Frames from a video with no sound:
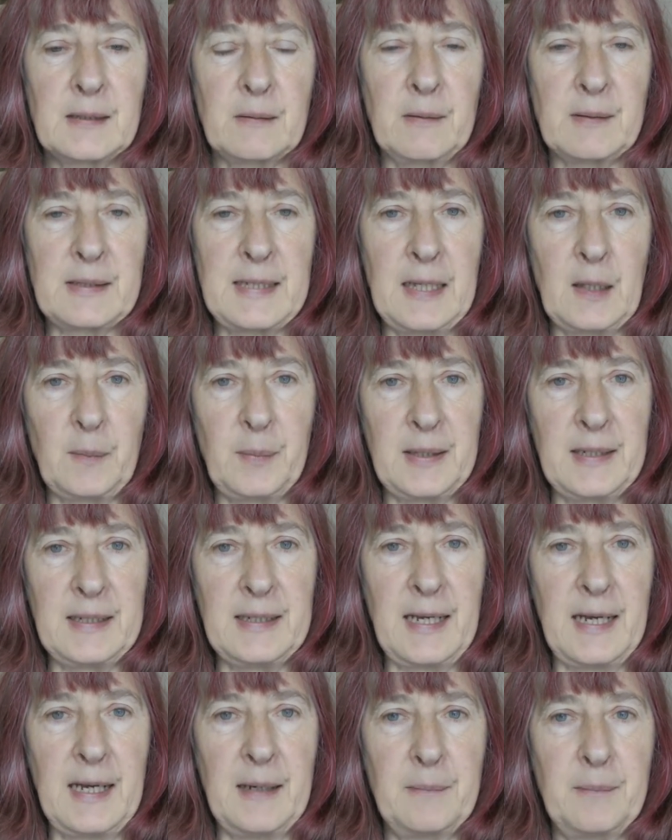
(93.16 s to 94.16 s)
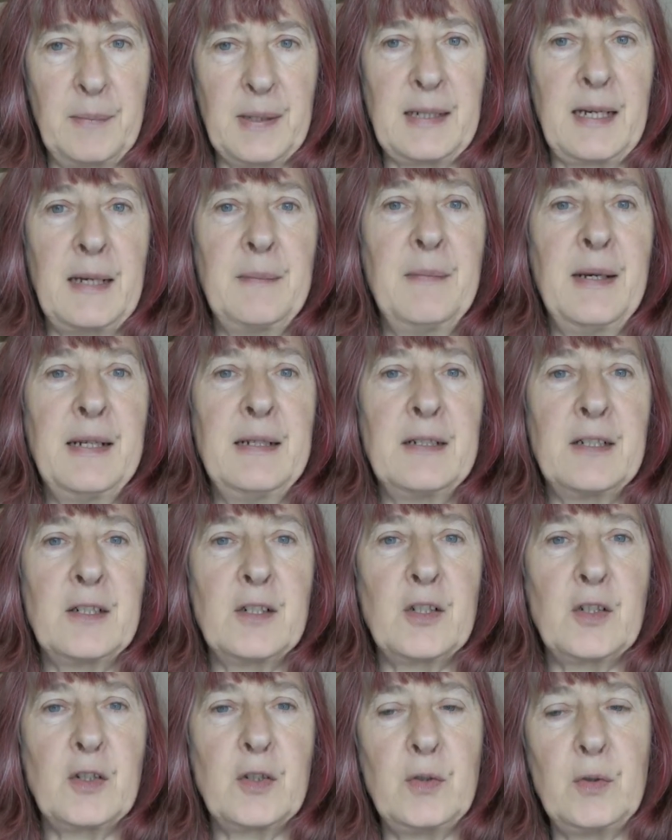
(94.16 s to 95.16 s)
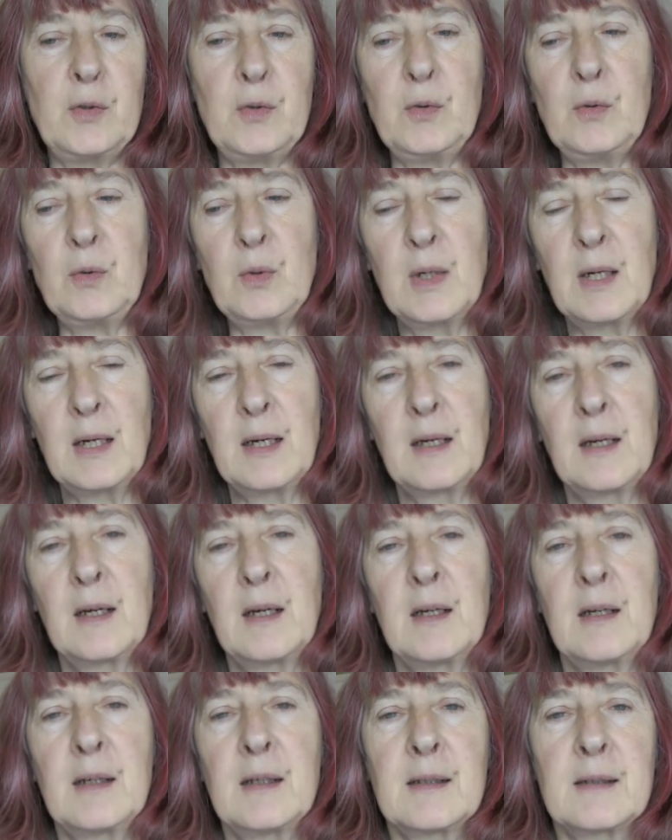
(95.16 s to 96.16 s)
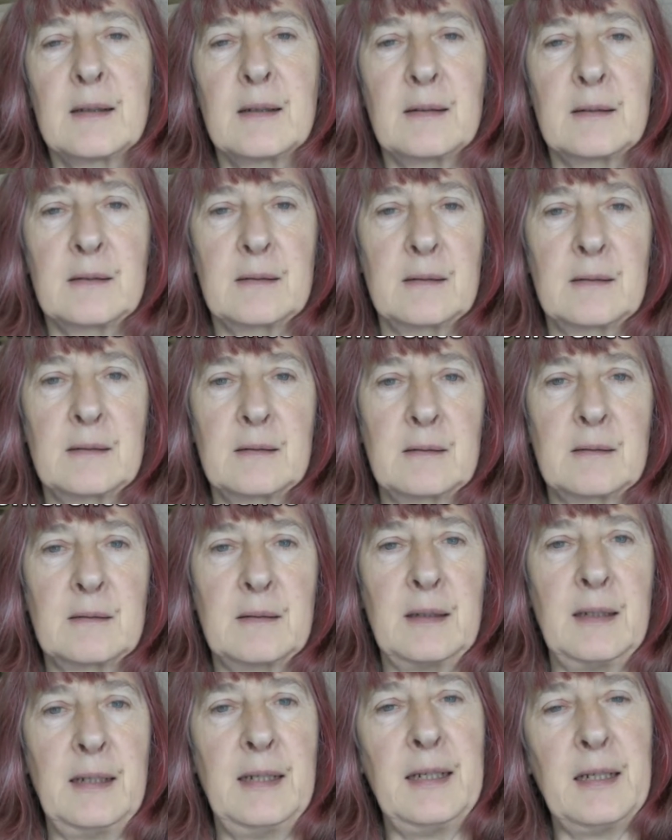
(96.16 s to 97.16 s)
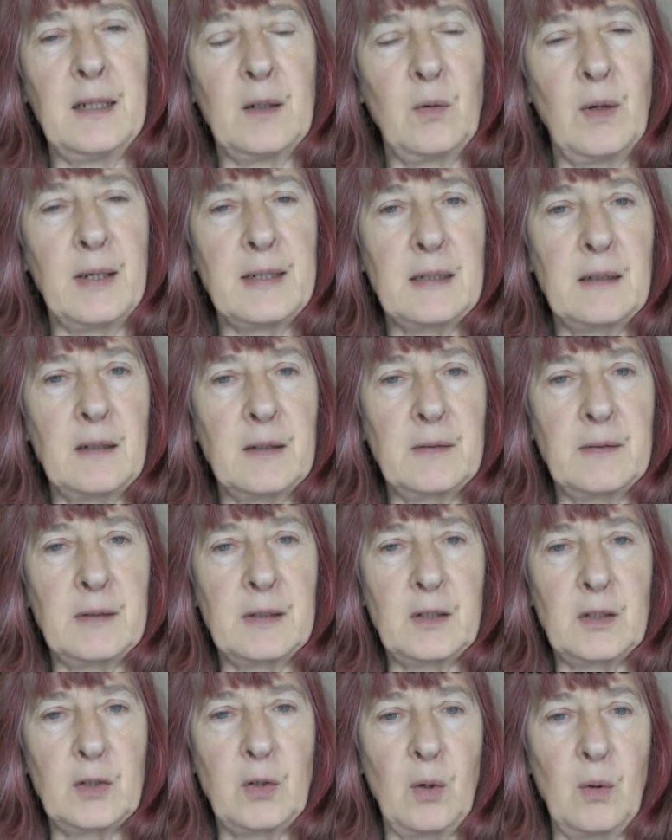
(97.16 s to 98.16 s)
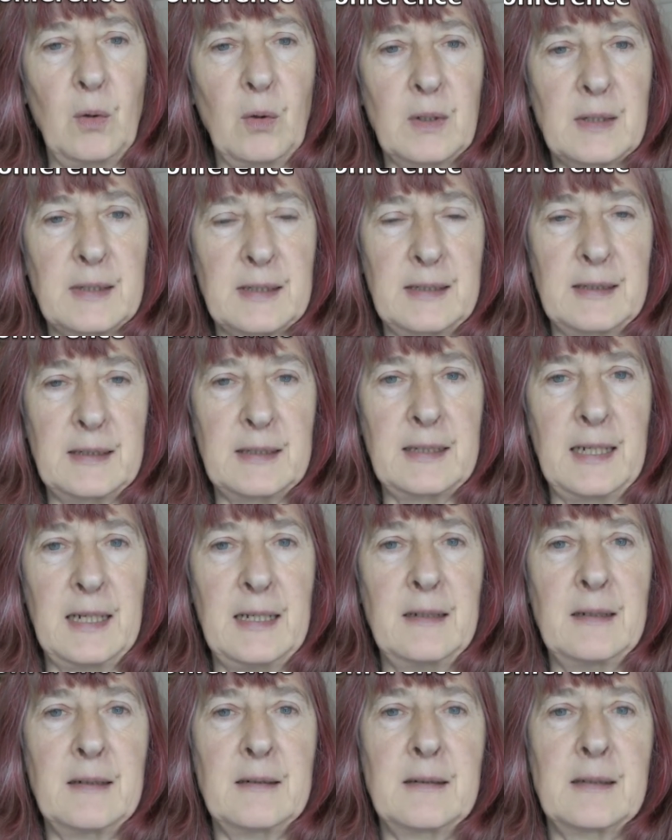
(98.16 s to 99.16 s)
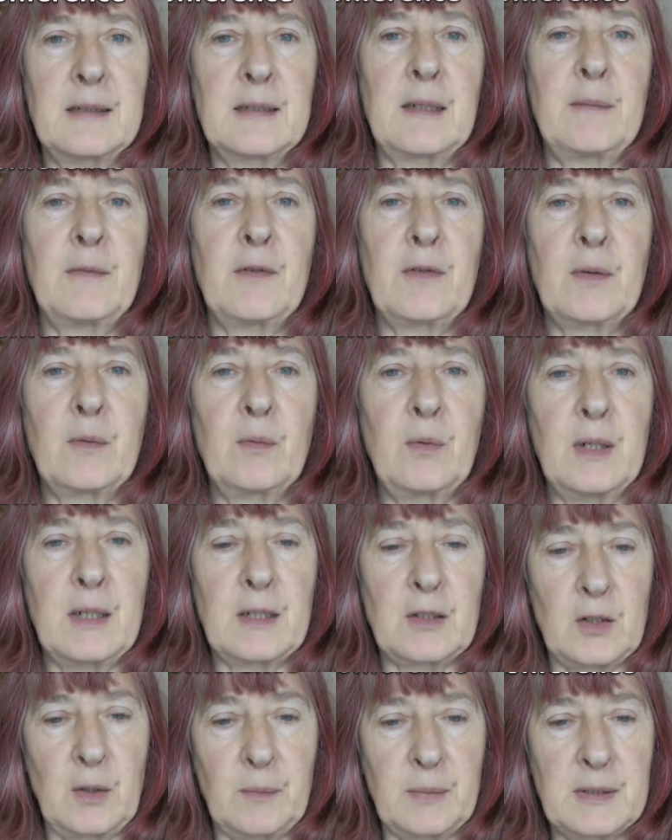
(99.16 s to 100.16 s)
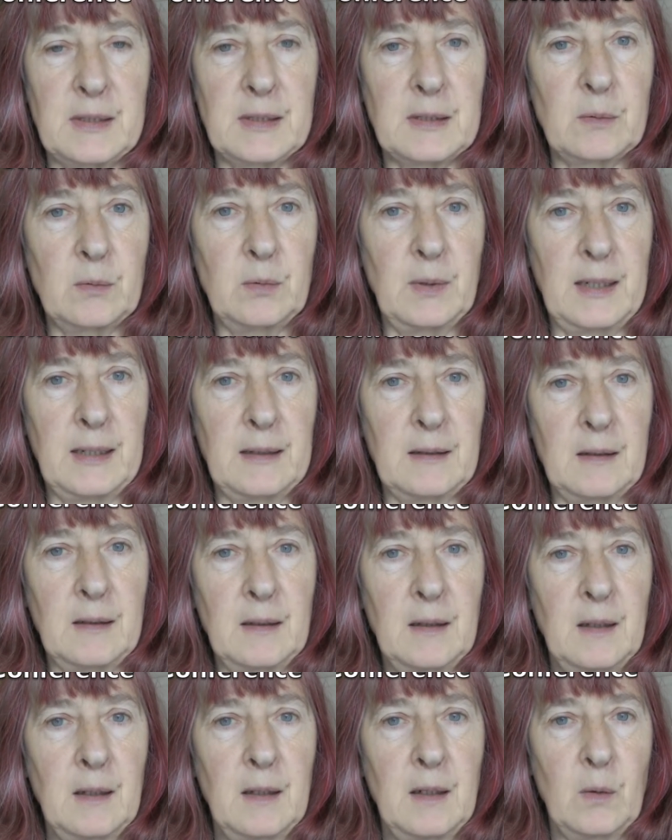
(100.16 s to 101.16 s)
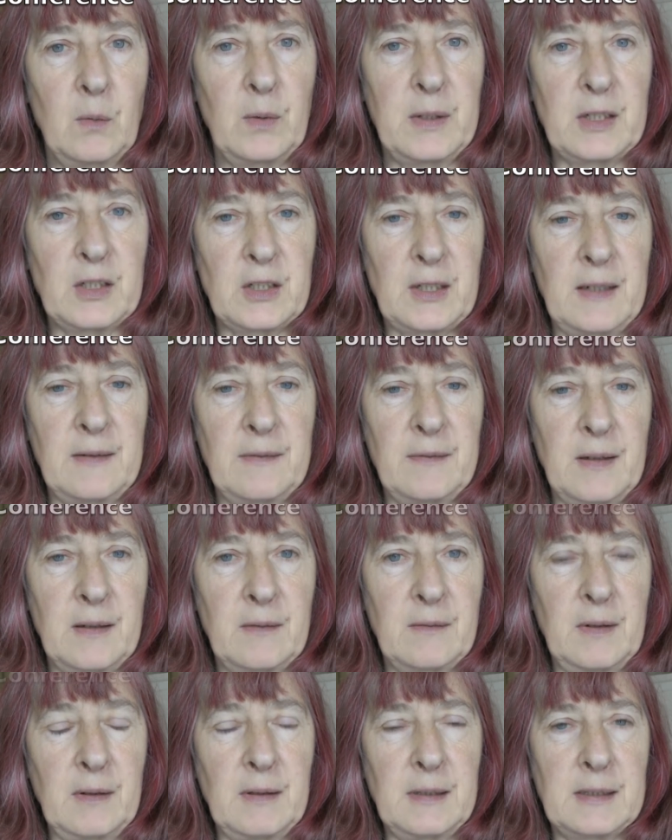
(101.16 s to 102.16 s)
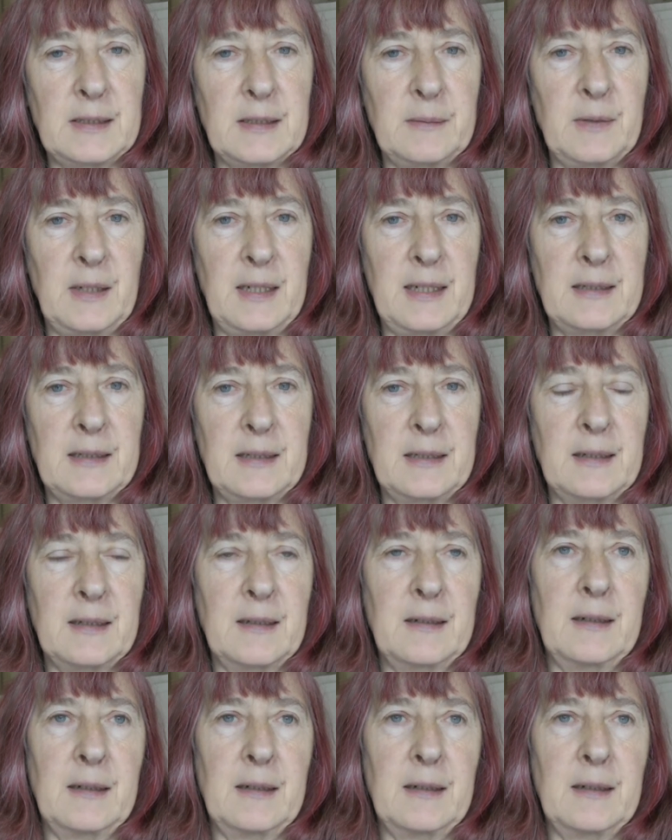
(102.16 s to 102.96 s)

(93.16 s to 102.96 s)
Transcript: I was helping, but I managed to hear quite a lot of the talks and attend some of the workshops as well, which I found very stimulating.